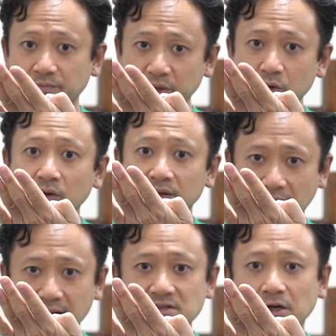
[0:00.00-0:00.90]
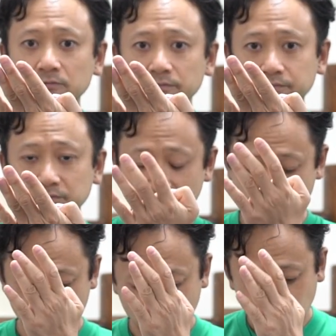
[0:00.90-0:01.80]
biu tan sao.
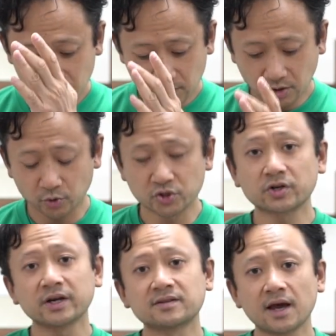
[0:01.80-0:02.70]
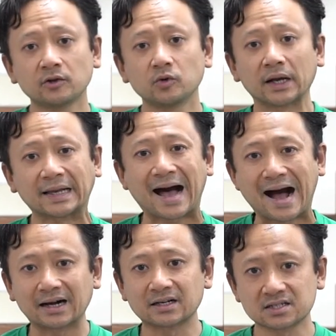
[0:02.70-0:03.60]
Go straight down to a
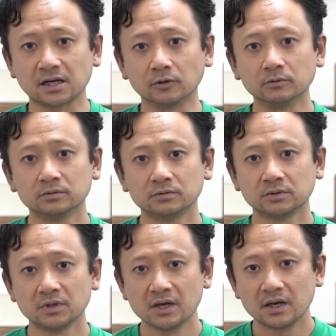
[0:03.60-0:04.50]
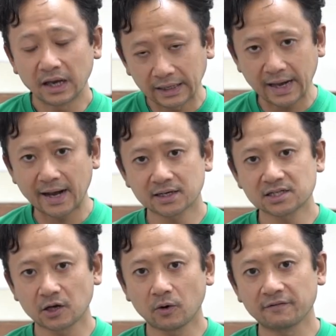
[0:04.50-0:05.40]
Gaang sao. A Gaang
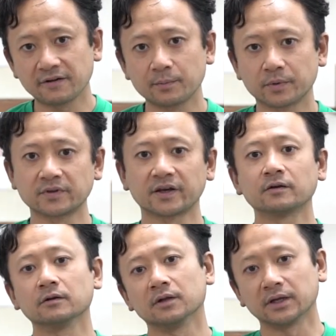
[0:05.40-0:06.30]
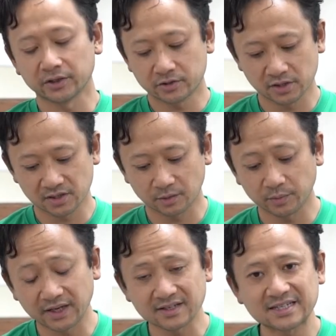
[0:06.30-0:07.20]
sao I find particularly interesting
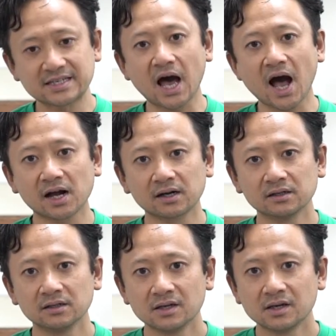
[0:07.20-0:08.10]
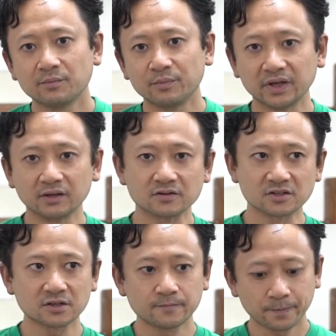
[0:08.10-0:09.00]
because Gaang
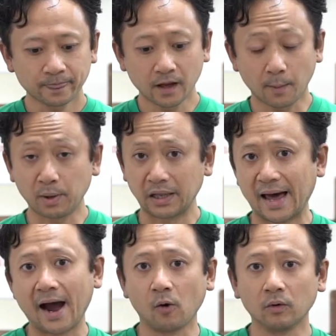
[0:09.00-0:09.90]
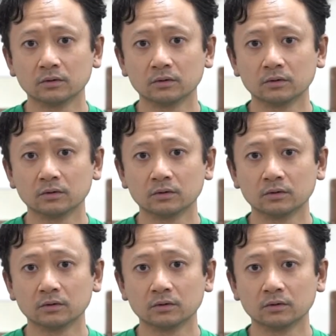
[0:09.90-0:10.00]
means a plow.